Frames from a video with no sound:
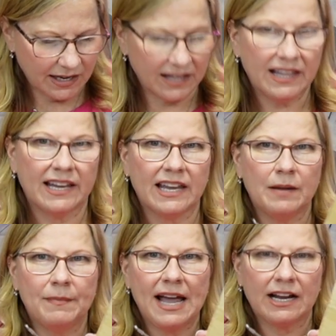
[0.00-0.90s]
And they
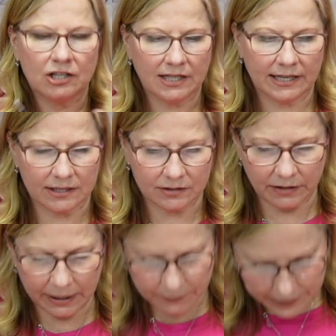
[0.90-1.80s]
came packaged like this. So
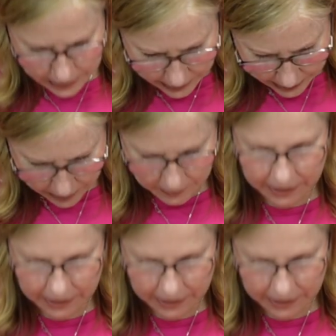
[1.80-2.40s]
everything came